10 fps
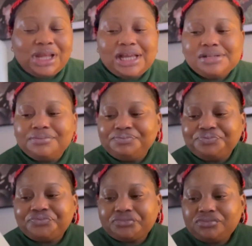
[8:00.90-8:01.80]
That
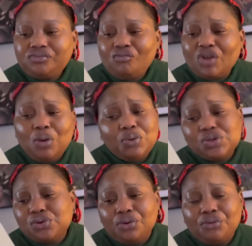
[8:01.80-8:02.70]

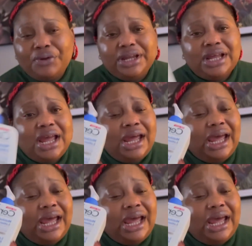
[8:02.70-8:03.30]
was so great.